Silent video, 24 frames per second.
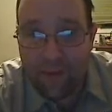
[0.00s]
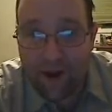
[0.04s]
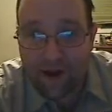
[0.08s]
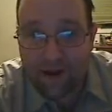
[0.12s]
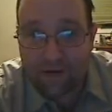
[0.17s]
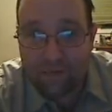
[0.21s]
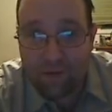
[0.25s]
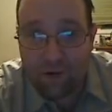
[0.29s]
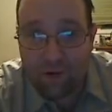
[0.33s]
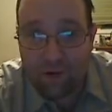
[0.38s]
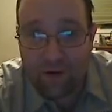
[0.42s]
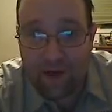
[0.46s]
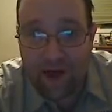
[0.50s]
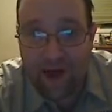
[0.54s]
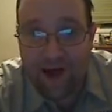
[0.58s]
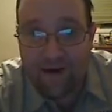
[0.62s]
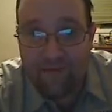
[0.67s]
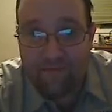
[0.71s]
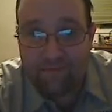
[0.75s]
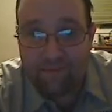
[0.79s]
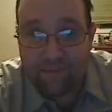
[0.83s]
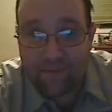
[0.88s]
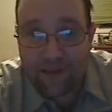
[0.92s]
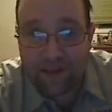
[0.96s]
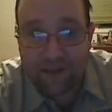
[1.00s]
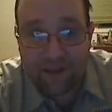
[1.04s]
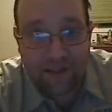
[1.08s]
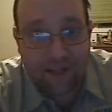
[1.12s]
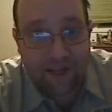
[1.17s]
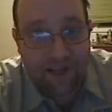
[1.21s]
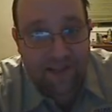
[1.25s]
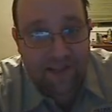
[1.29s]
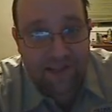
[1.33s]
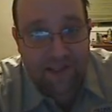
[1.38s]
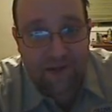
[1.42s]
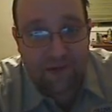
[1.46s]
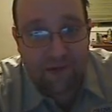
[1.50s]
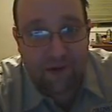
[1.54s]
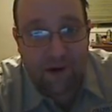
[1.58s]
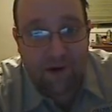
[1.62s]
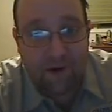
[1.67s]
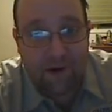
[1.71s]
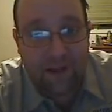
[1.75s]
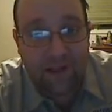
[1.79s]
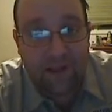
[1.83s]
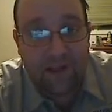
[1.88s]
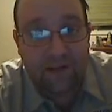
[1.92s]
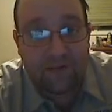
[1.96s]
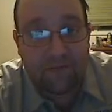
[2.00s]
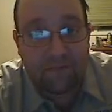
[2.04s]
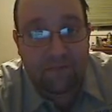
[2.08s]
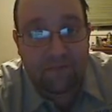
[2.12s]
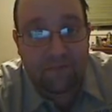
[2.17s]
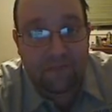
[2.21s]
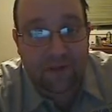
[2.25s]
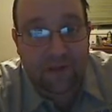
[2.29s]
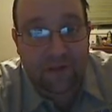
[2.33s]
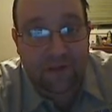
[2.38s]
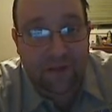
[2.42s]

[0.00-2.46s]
good night. And God bless.